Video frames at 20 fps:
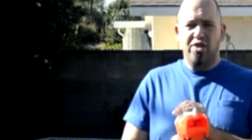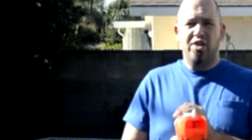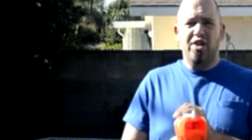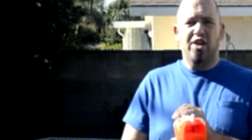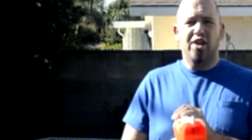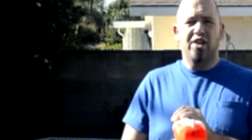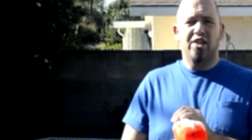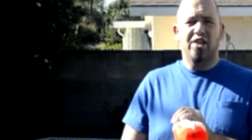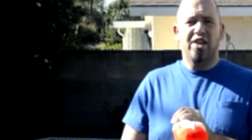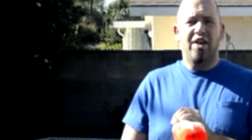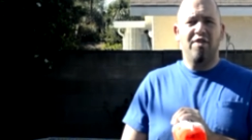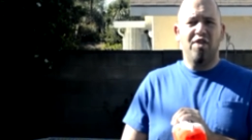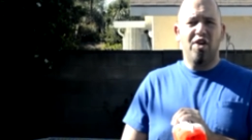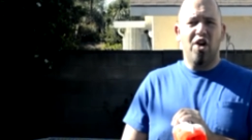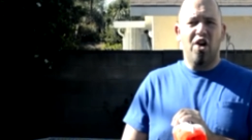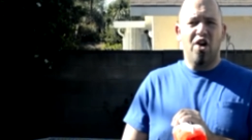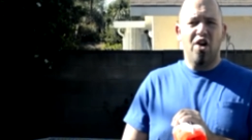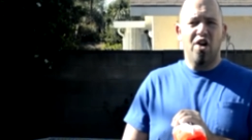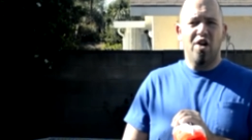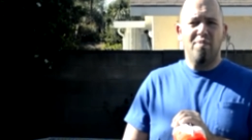The
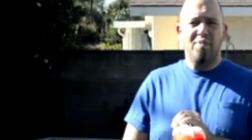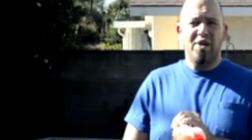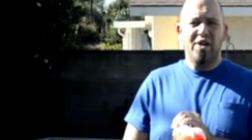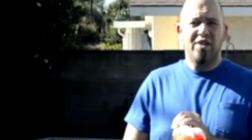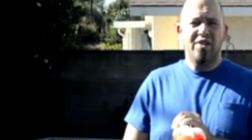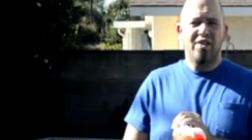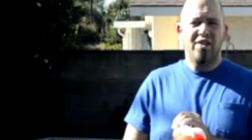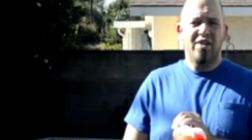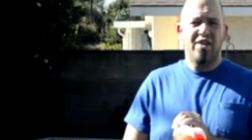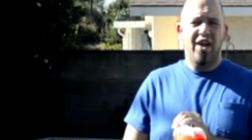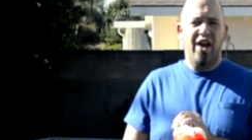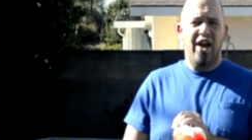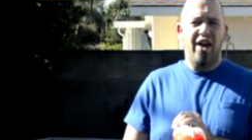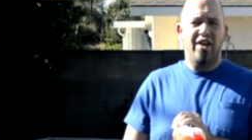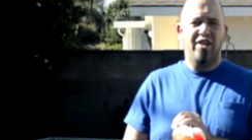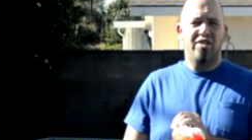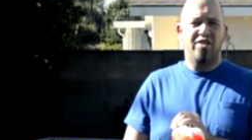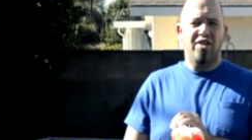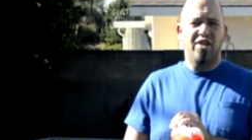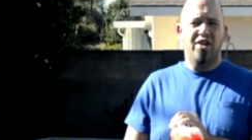lever arm
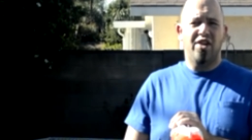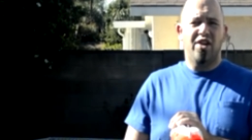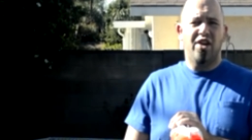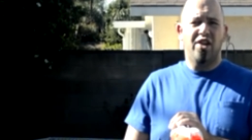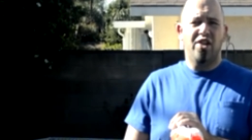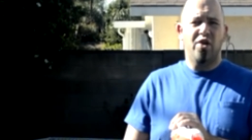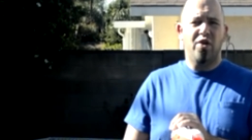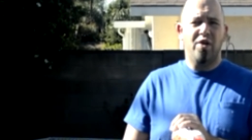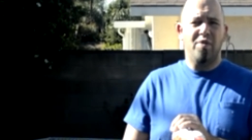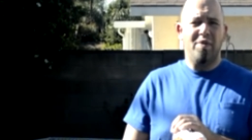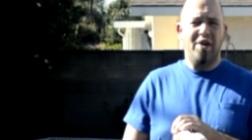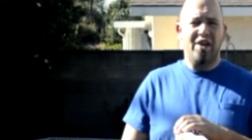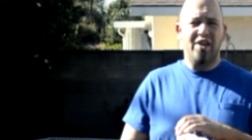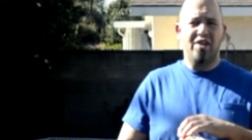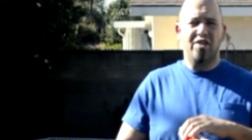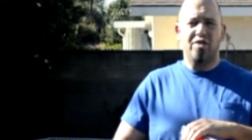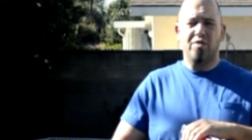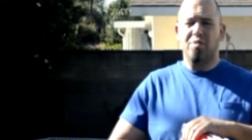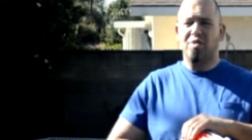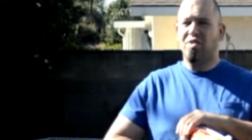as a, a loading
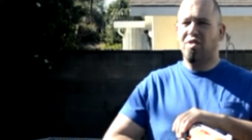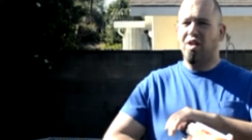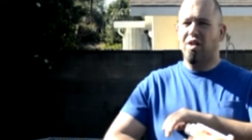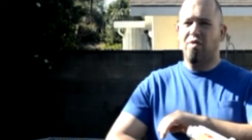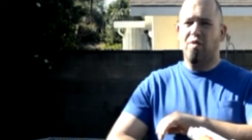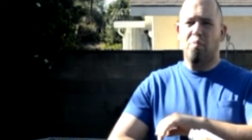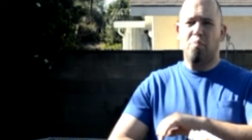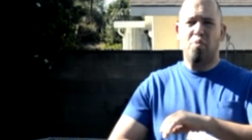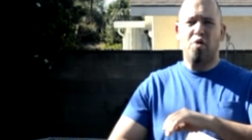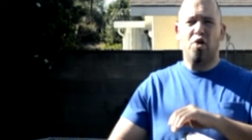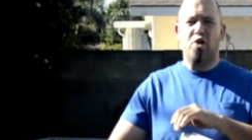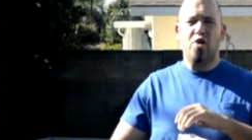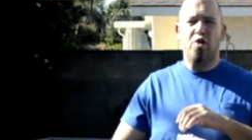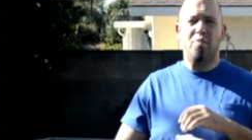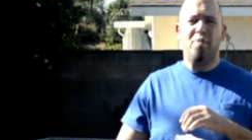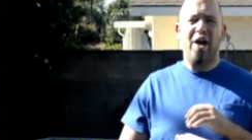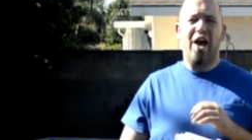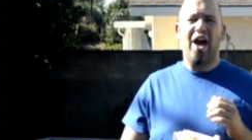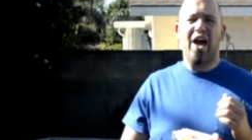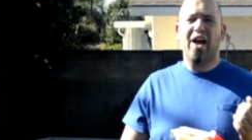mechanism instead of a
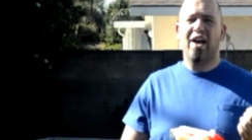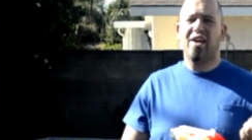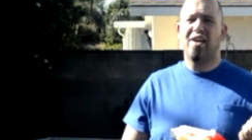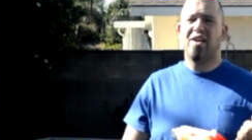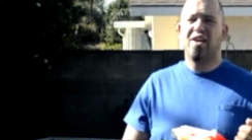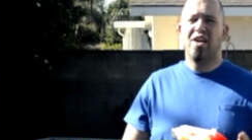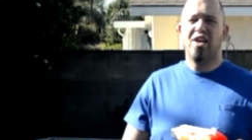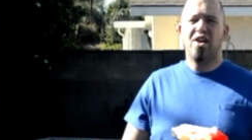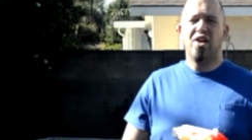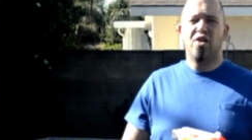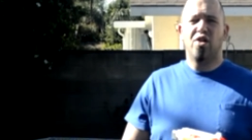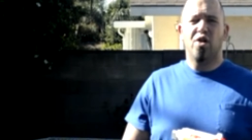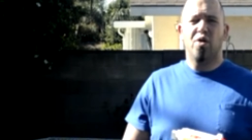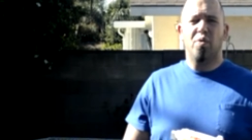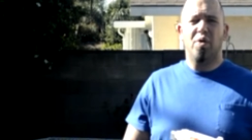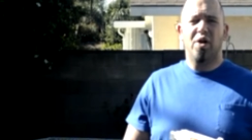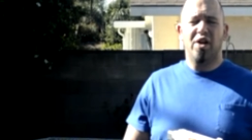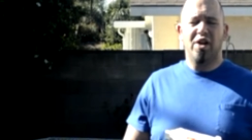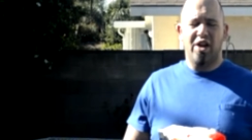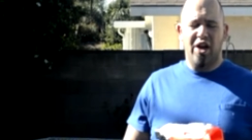pullback
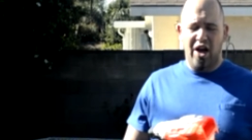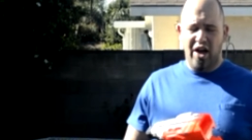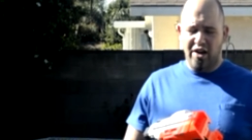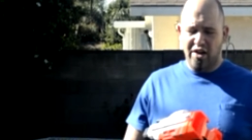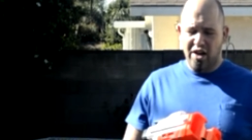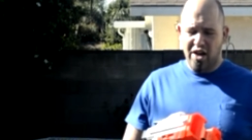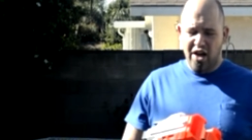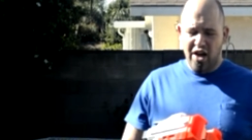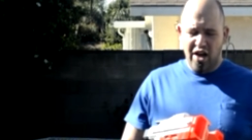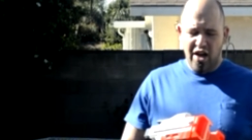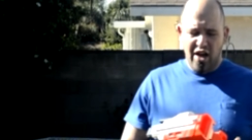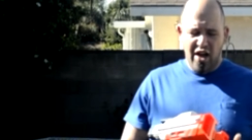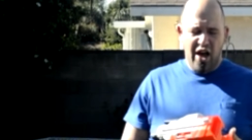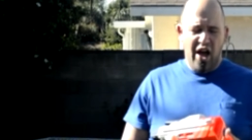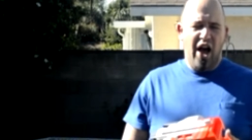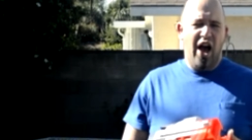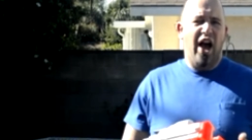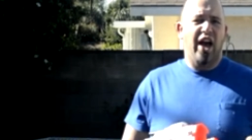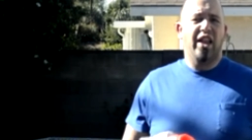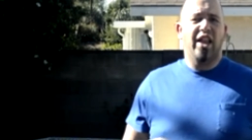or whatnot,
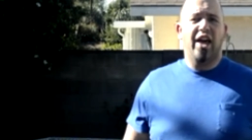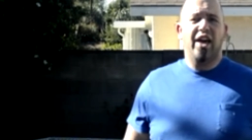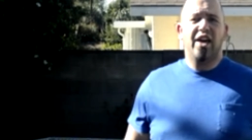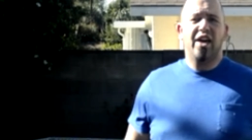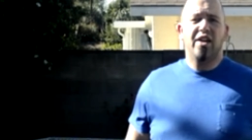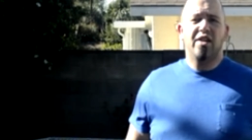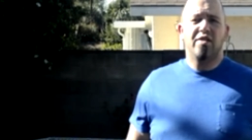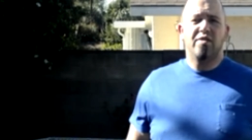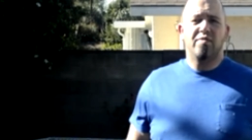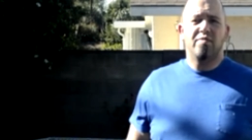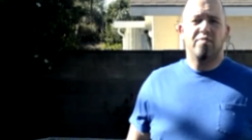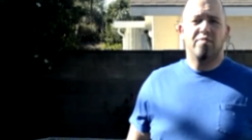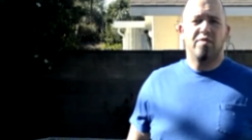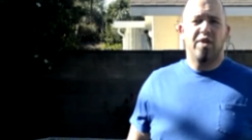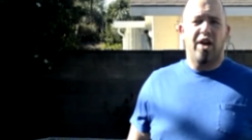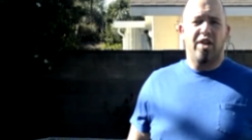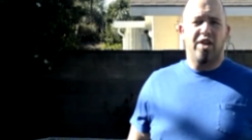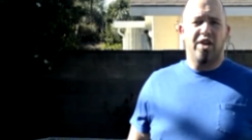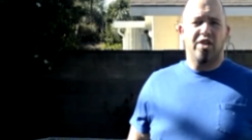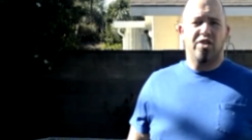I like it.
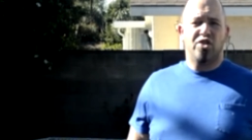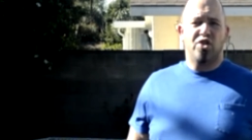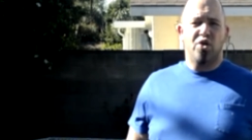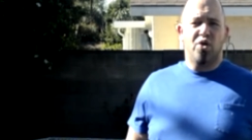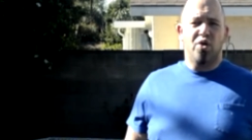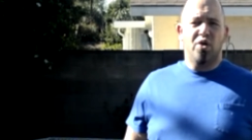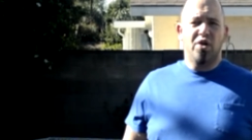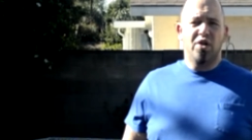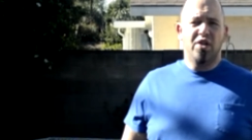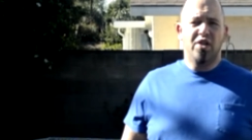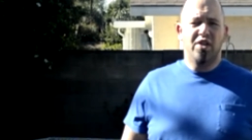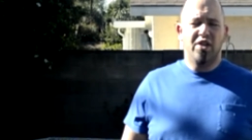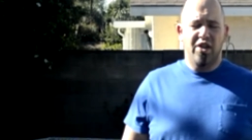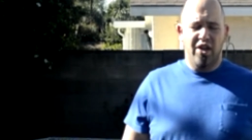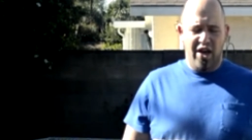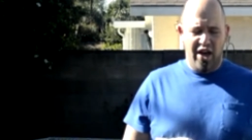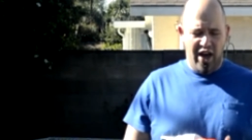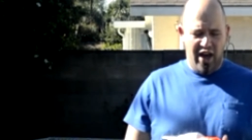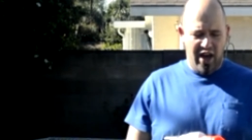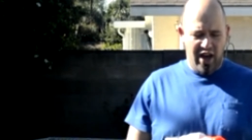I think it's cool,
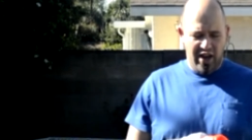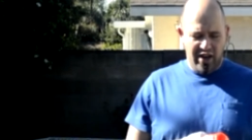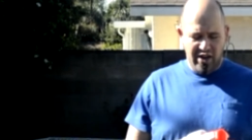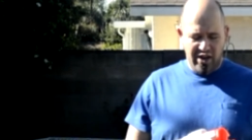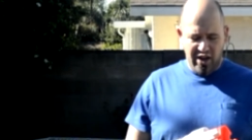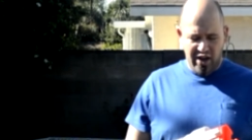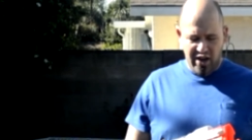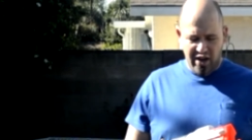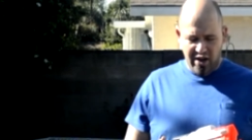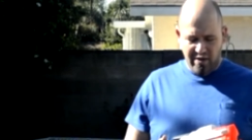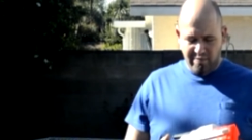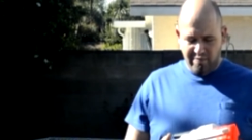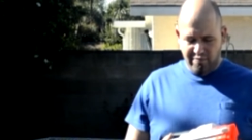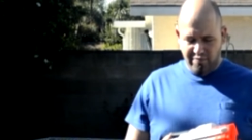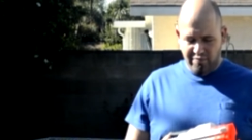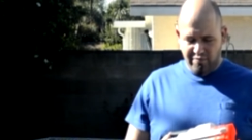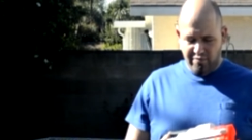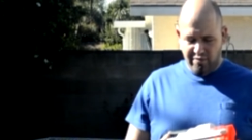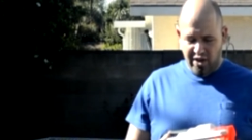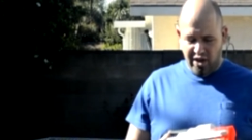and um,
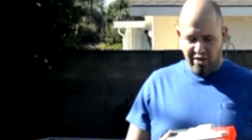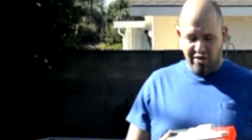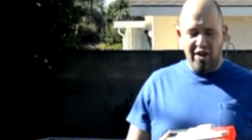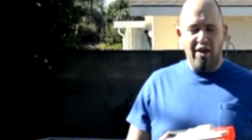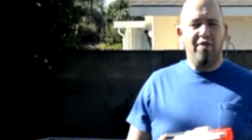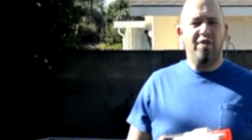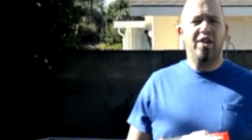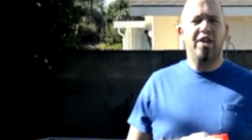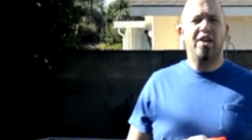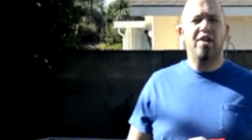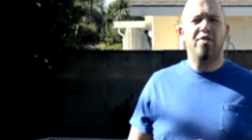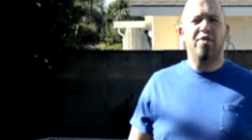it's definitely